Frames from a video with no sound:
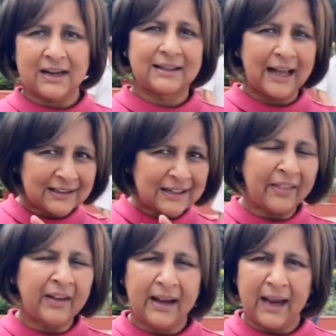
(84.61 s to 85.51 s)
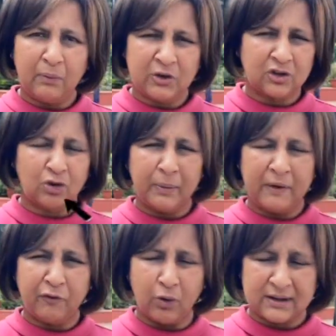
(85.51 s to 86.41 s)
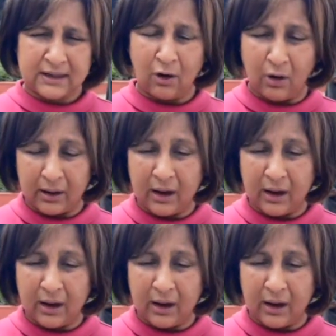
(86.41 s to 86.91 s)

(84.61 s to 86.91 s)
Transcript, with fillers: That's another game which is going to be focusing on.